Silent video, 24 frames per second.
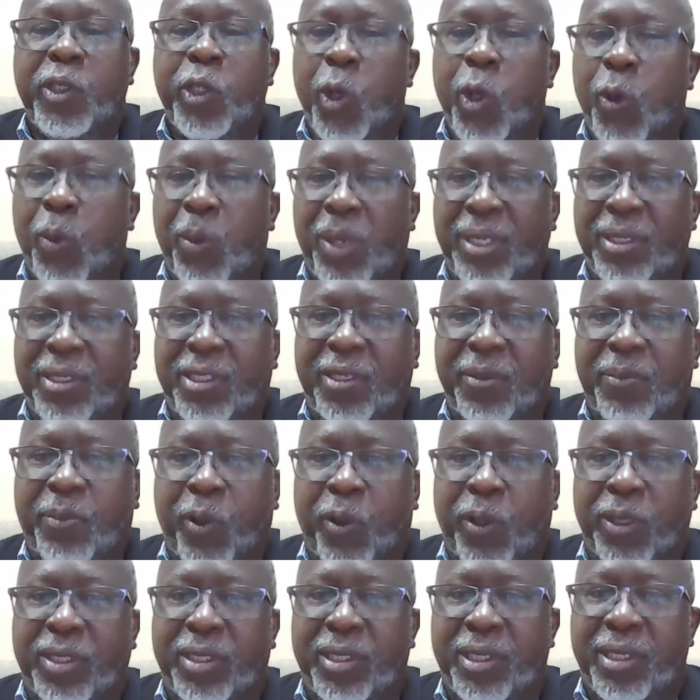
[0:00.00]
yeoman
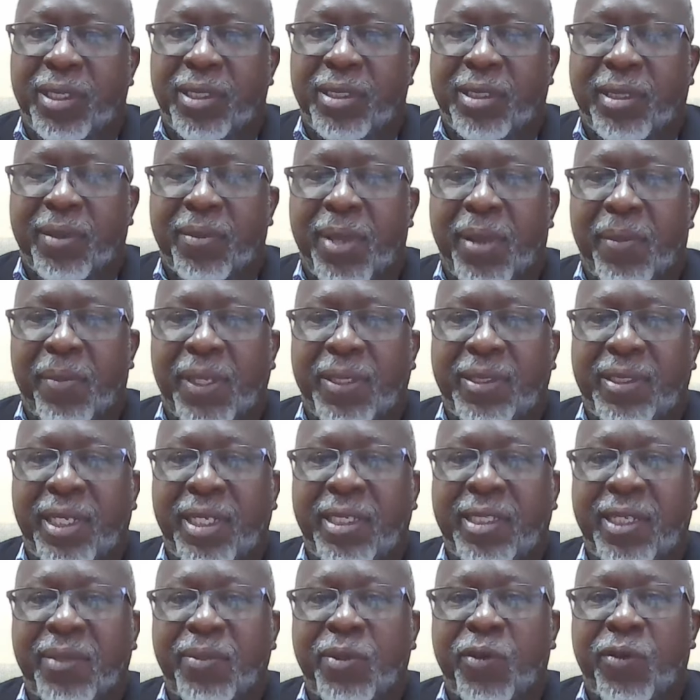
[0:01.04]
support to member
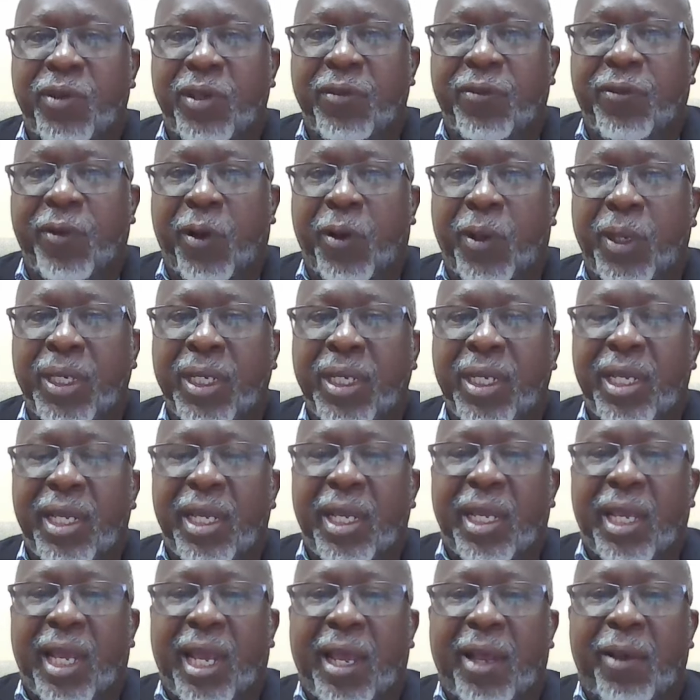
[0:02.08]
states in moving forward.
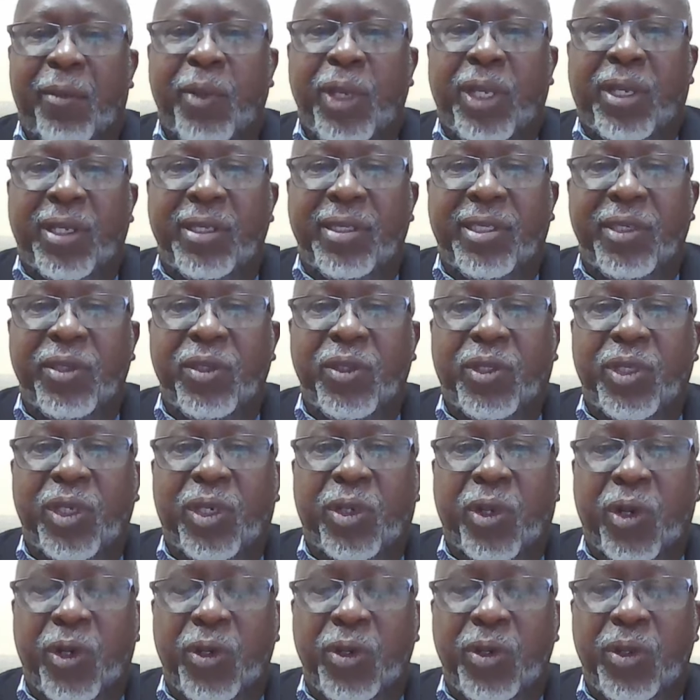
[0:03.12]
We continue
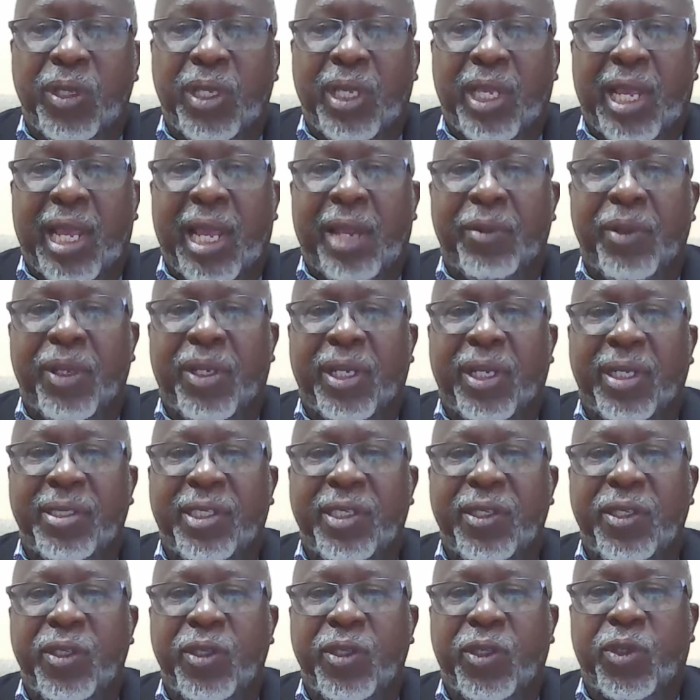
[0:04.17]
to grow, and we
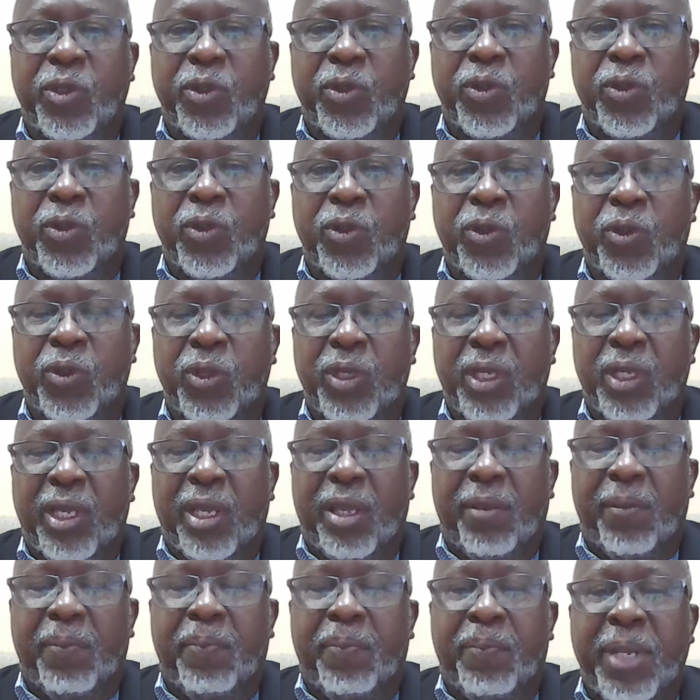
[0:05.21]
continue to
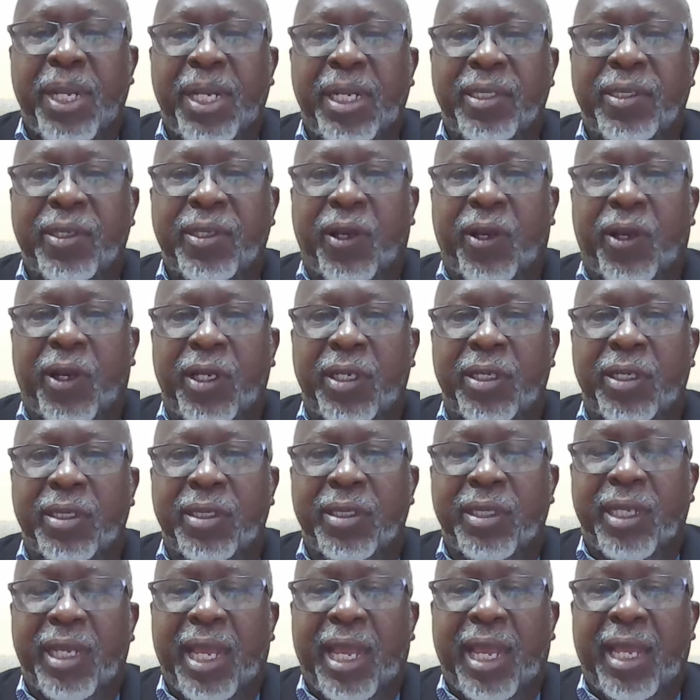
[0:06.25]
build
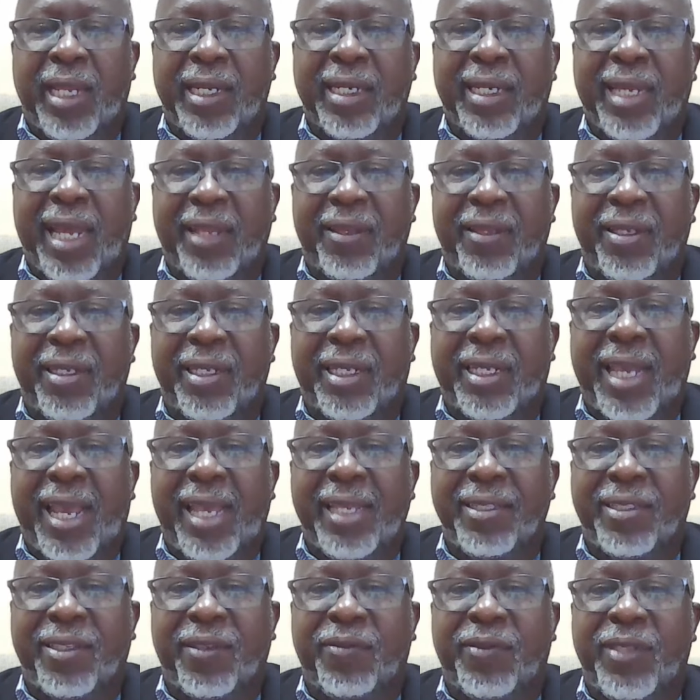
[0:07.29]
on and gather the
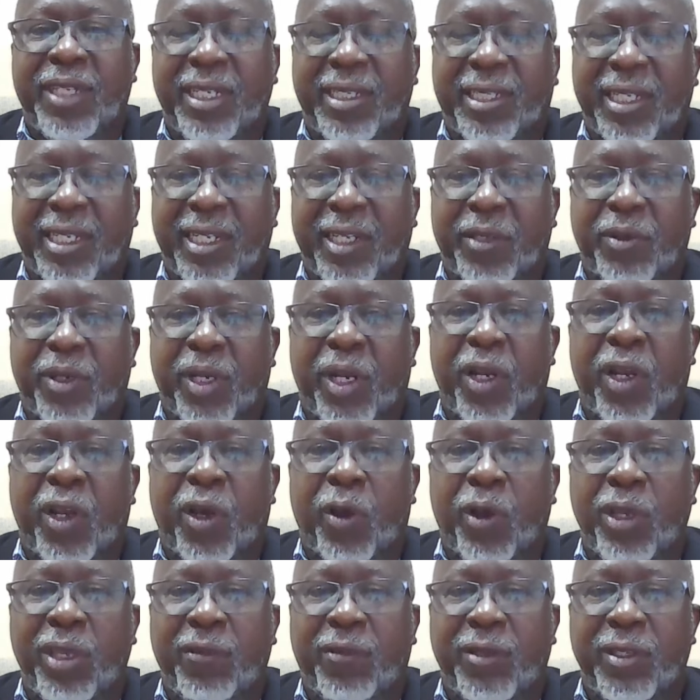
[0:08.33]
kinds of data that will
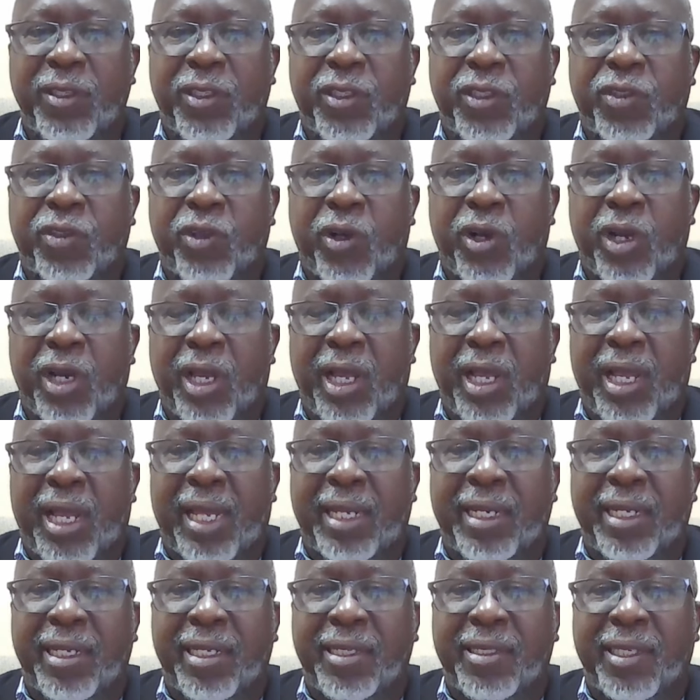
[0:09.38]
allow even stronger
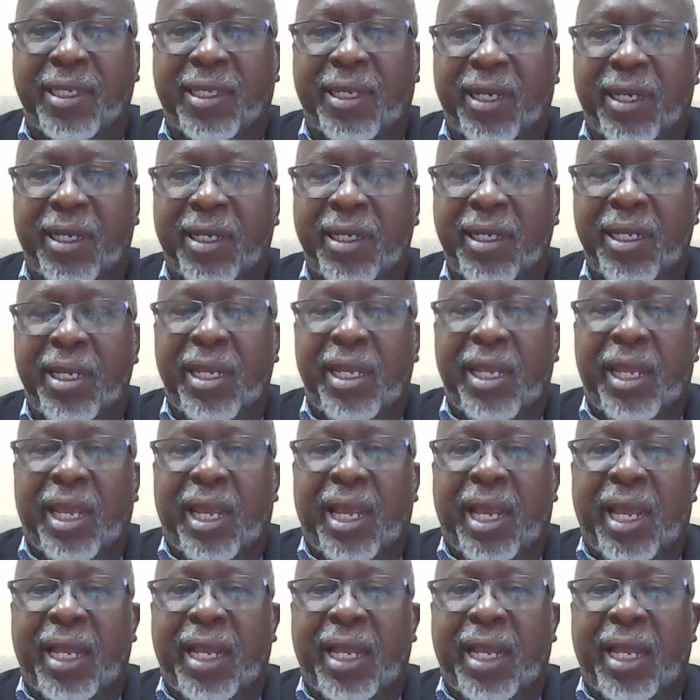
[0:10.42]
analytical